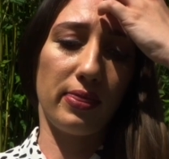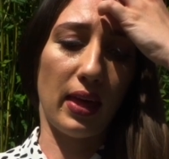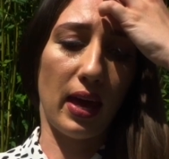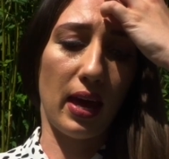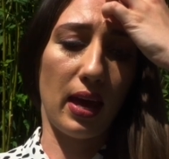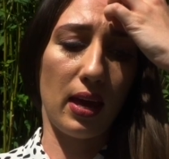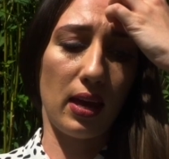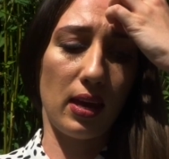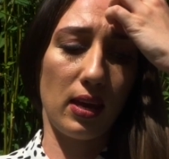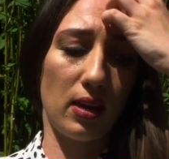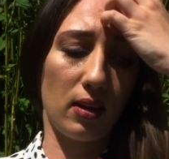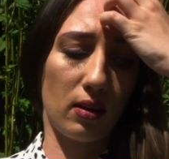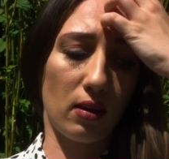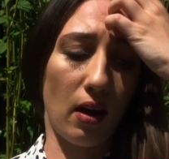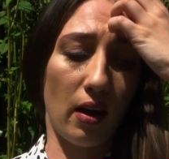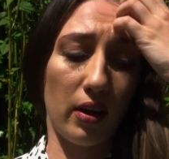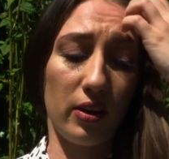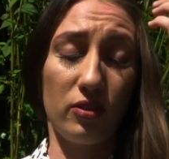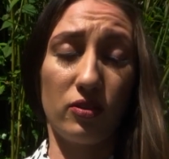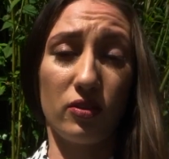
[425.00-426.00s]
they
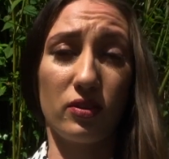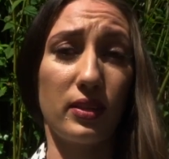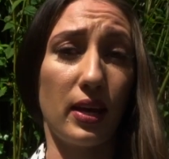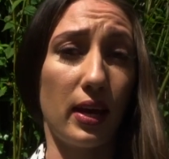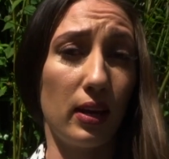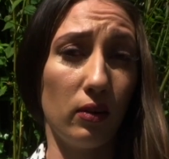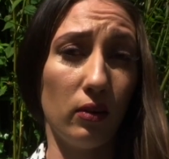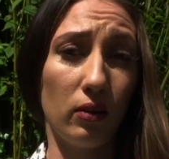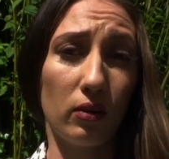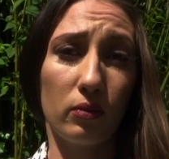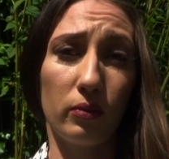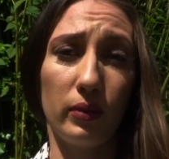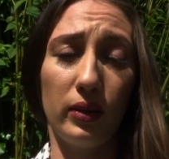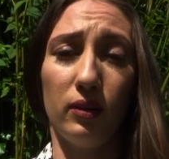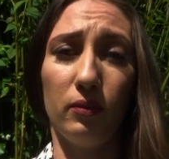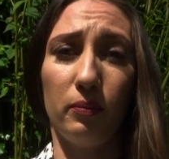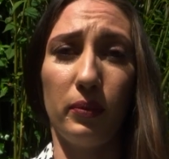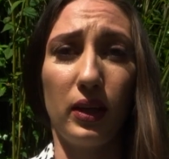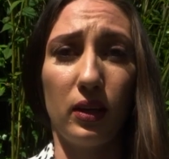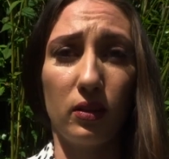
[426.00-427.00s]
kind of just said, look,
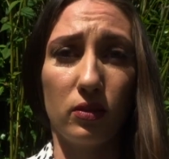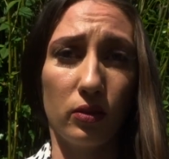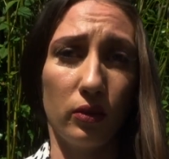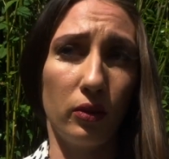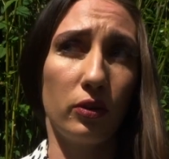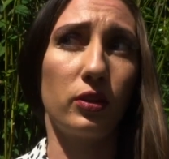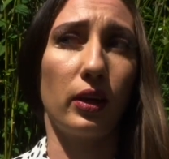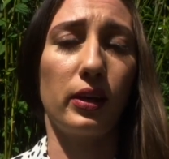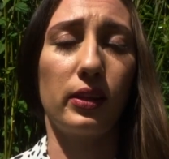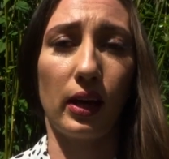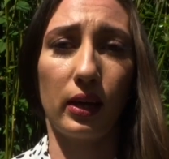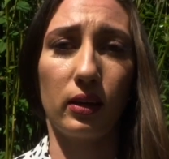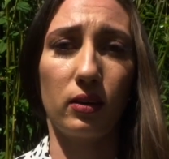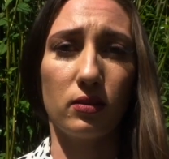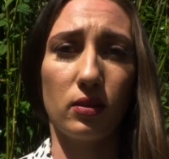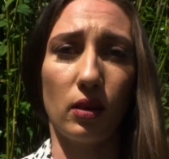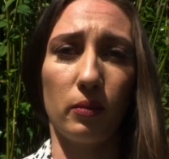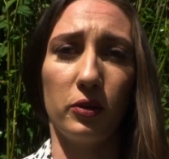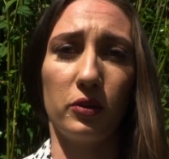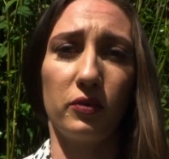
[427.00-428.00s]
we'll be in touch, like thank you
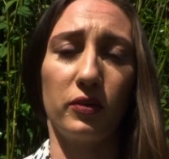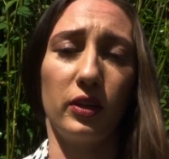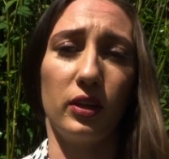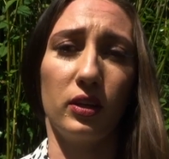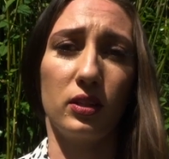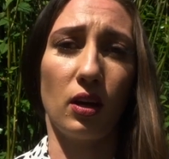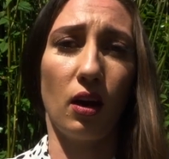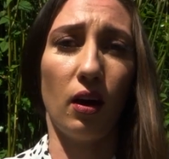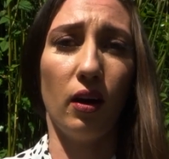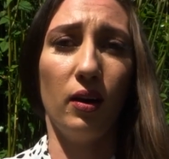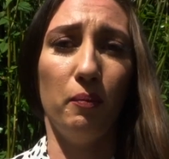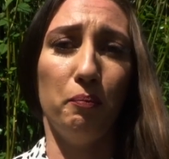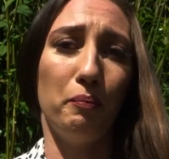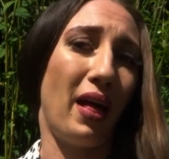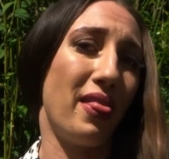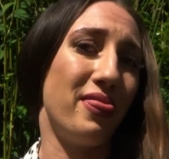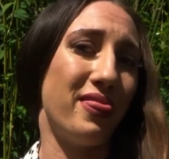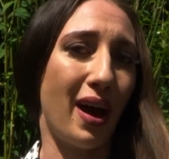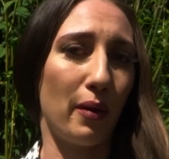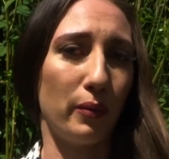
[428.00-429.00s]
so much for your time,
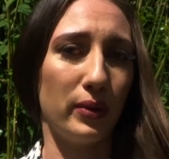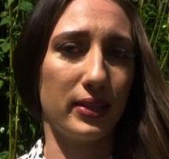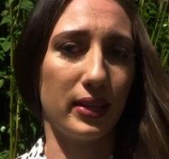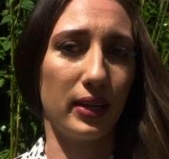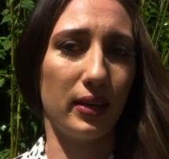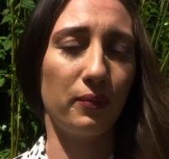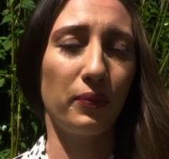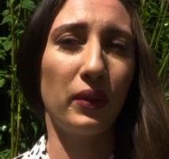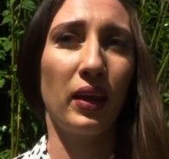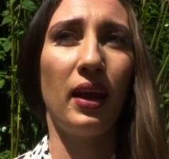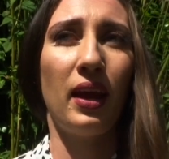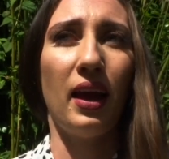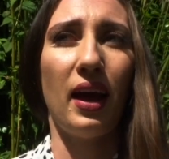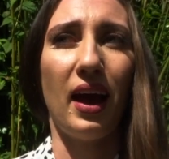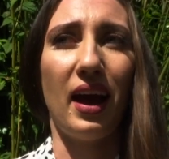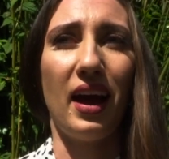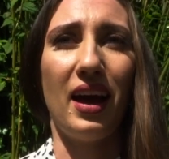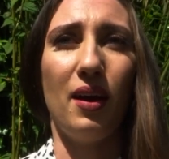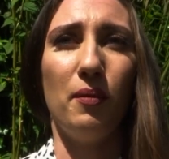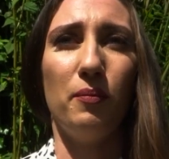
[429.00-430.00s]
and that was it.
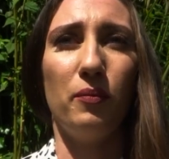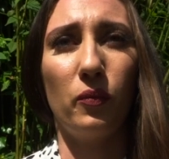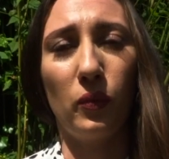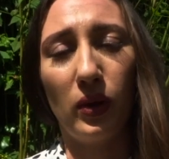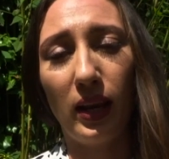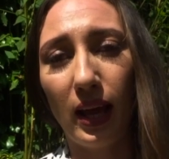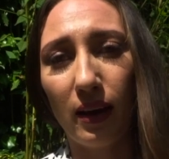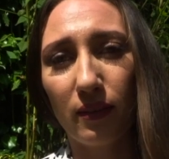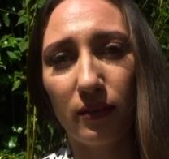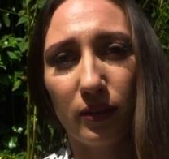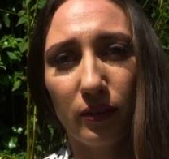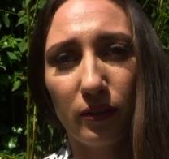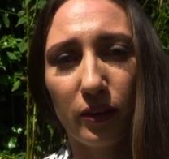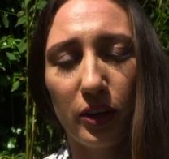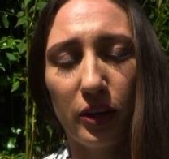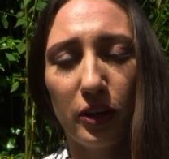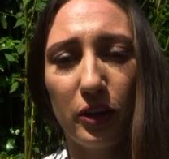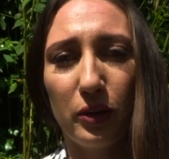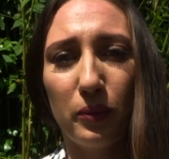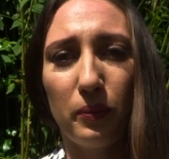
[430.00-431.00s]
We left the
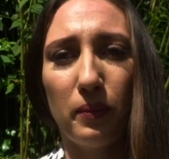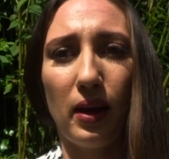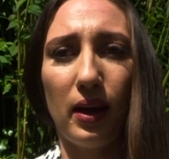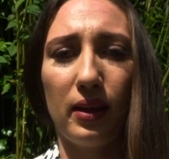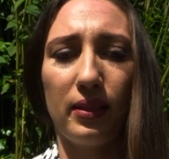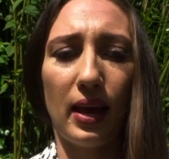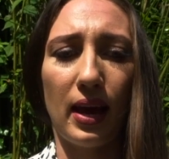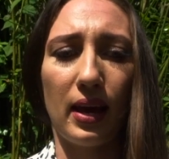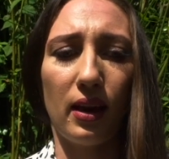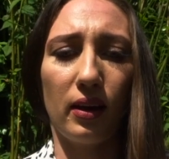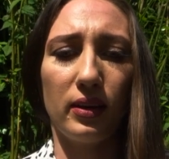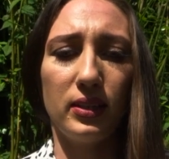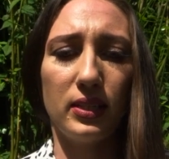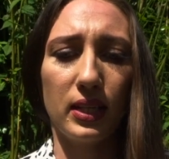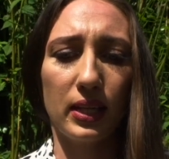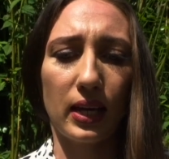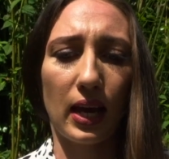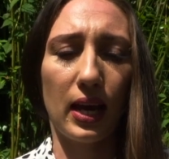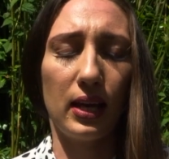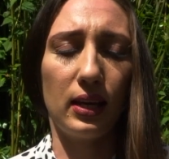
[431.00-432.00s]
room, and then I
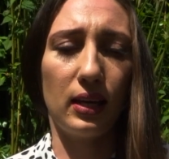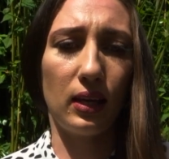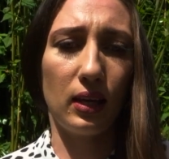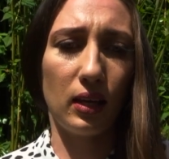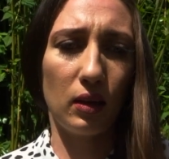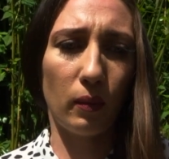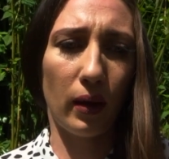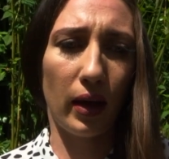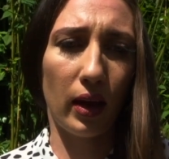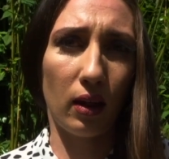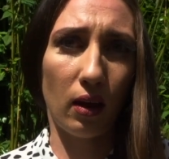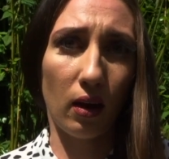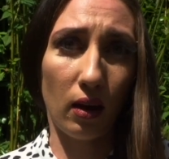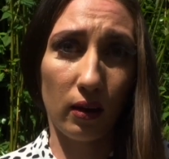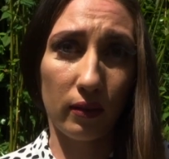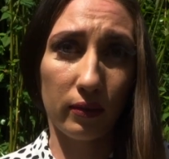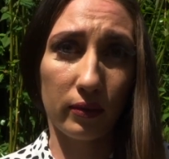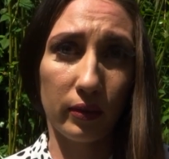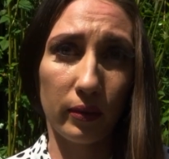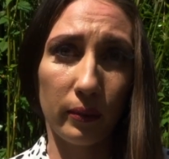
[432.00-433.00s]
did get an email
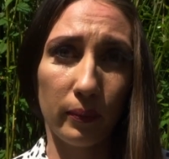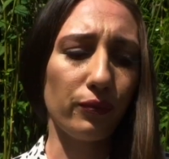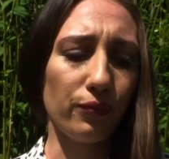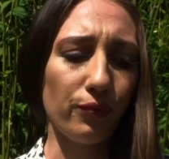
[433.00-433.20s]
off them,